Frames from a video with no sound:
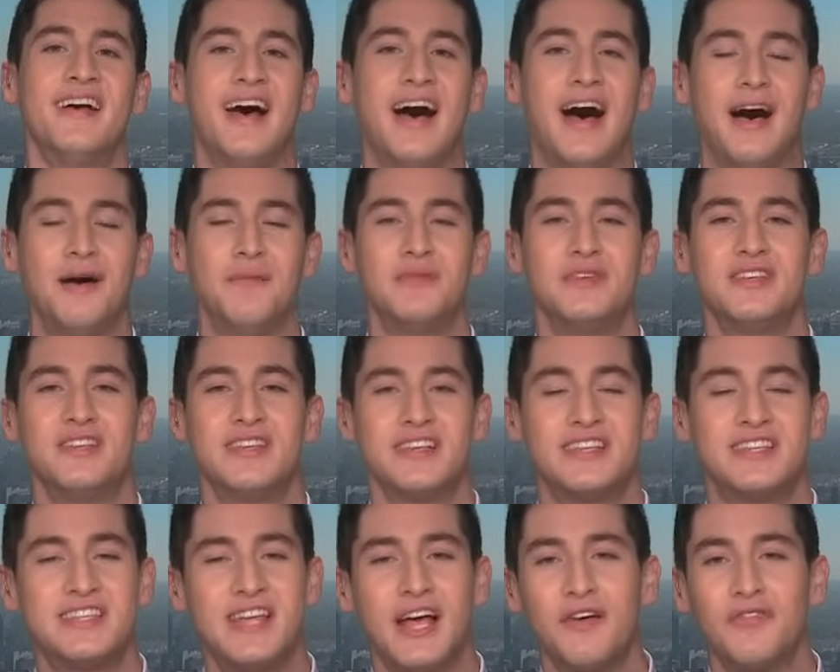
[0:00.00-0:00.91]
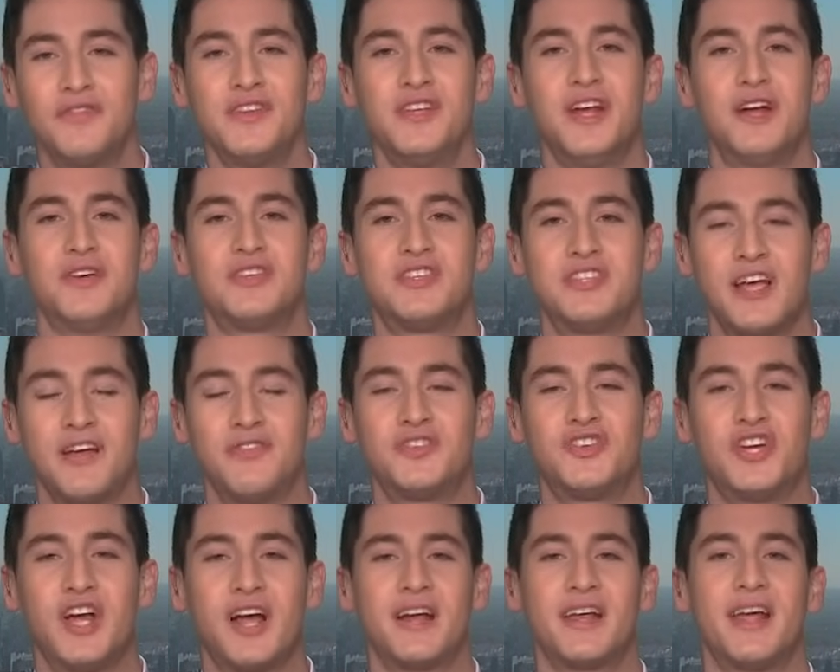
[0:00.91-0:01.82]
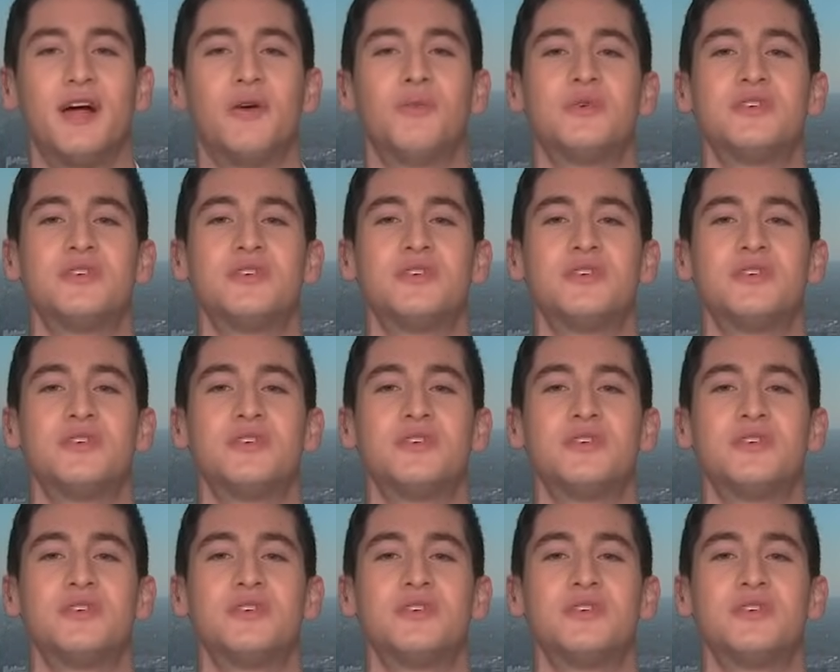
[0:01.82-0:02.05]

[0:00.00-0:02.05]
um, self, you know, self-checkout was